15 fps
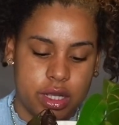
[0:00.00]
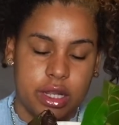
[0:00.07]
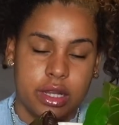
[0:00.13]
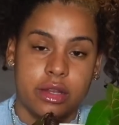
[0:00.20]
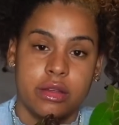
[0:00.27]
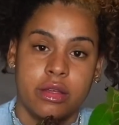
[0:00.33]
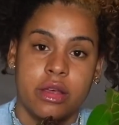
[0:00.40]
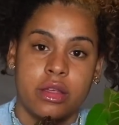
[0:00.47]

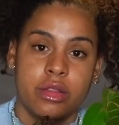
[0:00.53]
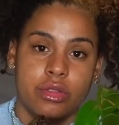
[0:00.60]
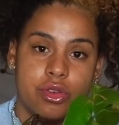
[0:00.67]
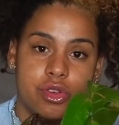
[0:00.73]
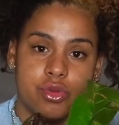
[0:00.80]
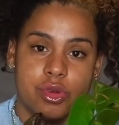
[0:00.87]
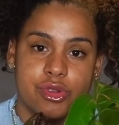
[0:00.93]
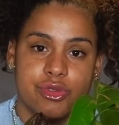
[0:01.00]
and
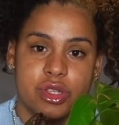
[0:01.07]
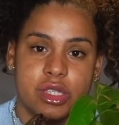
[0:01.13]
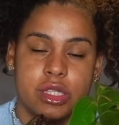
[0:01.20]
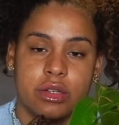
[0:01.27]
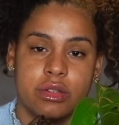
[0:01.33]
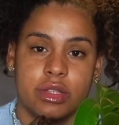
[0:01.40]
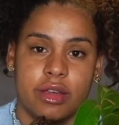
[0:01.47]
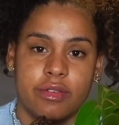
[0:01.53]
those ones were
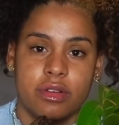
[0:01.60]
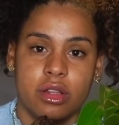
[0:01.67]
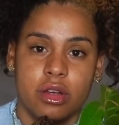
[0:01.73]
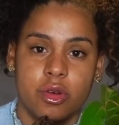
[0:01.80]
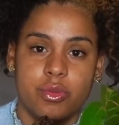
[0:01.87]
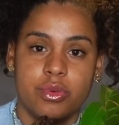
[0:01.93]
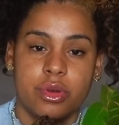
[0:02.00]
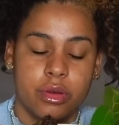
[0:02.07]
still
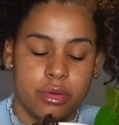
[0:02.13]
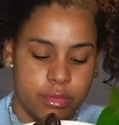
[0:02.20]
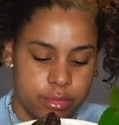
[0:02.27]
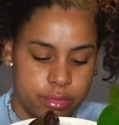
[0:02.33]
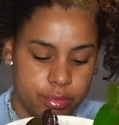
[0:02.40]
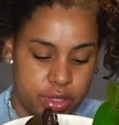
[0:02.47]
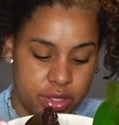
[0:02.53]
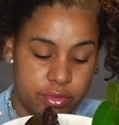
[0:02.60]

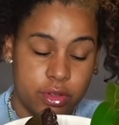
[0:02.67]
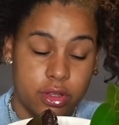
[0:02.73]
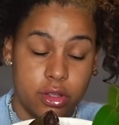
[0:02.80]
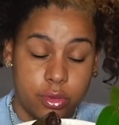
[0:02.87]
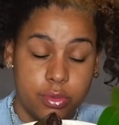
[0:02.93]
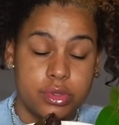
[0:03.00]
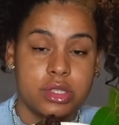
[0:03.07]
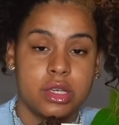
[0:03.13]

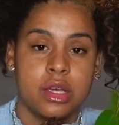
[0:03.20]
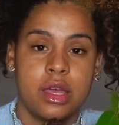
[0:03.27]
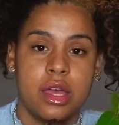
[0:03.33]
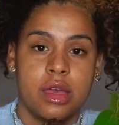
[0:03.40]
developed,